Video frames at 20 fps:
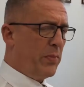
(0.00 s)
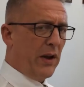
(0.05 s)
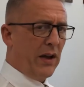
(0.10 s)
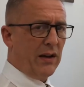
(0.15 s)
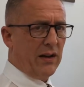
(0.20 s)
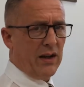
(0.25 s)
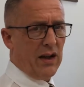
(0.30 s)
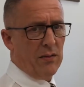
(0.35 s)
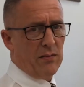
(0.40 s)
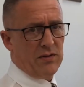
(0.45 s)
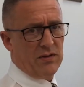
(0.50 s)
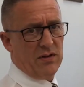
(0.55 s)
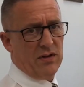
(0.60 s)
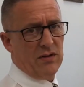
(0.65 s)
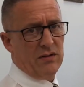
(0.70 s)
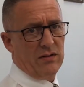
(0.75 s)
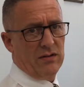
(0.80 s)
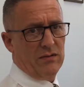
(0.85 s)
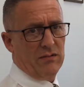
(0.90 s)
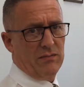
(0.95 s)
big names that
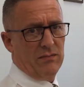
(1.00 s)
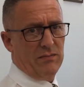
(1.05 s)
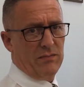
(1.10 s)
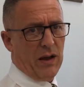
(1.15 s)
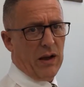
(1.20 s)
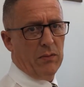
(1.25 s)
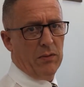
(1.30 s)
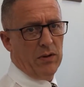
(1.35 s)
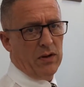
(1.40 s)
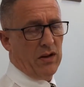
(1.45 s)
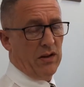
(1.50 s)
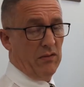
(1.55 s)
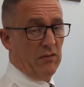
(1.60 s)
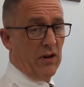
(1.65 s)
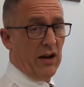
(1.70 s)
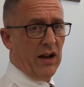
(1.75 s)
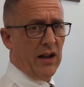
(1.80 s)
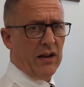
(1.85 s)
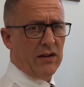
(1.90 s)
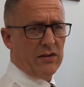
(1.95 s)
people can
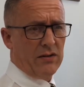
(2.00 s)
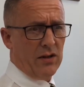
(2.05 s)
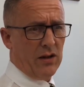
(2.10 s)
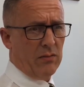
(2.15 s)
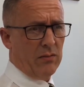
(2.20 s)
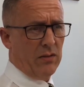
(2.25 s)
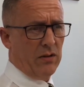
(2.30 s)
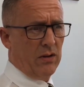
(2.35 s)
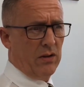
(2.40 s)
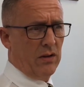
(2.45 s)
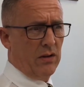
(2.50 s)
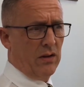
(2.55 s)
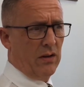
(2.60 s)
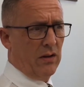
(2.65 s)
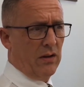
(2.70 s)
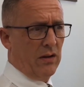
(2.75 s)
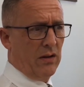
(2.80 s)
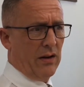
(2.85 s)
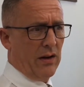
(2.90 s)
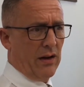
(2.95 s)
relate to
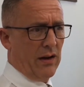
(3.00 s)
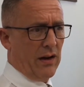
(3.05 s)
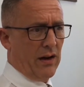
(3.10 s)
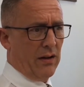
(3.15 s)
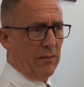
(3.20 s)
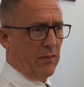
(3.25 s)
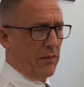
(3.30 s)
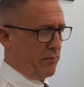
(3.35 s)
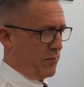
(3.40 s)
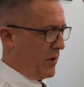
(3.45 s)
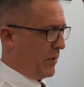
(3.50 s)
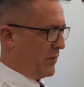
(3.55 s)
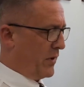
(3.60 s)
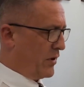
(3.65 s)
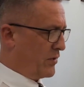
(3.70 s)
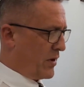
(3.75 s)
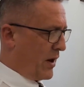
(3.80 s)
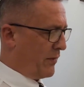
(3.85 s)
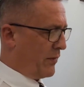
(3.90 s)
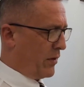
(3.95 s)
and probably
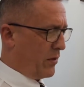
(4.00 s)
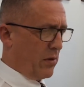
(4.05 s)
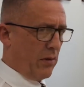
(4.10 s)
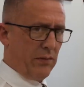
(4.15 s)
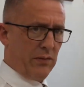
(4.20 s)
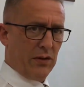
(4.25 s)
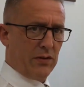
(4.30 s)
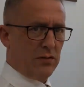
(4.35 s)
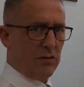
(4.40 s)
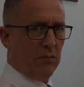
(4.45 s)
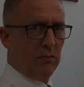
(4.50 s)
travel over at